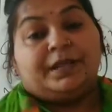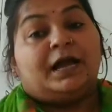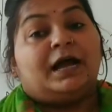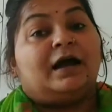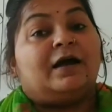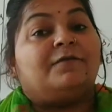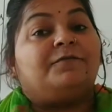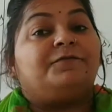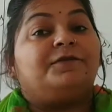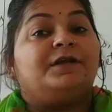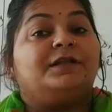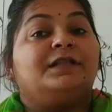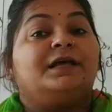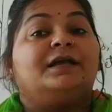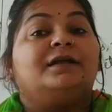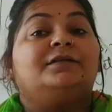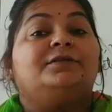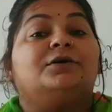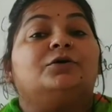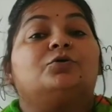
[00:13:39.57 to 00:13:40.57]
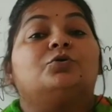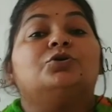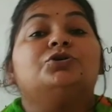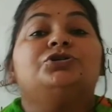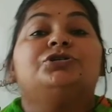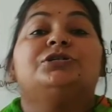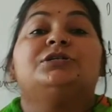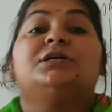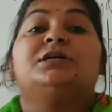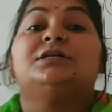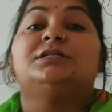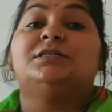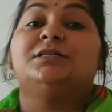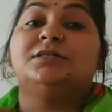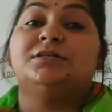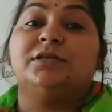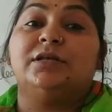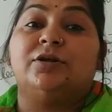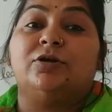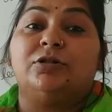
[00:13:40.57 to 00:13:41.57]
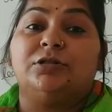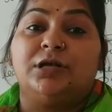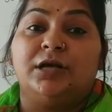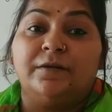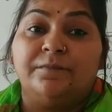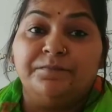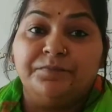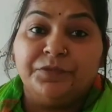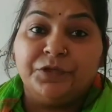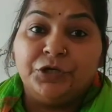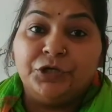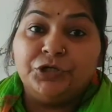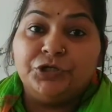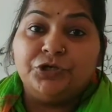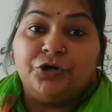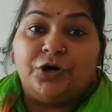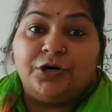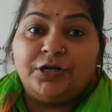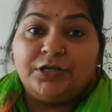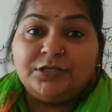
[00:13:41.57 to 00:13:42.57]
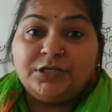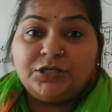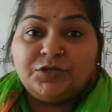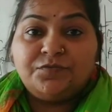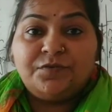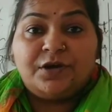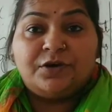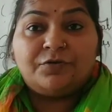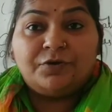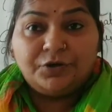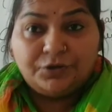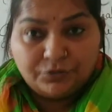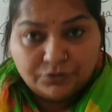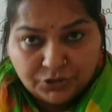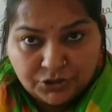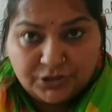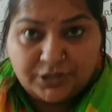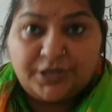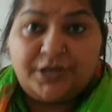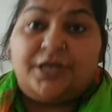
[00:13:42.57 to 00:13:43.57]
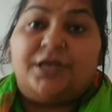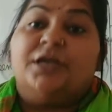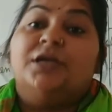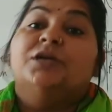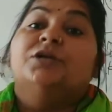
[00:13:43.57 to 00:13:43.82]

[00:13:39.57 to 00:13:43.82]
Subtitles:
After that the question answers and all the short answers we are going to study.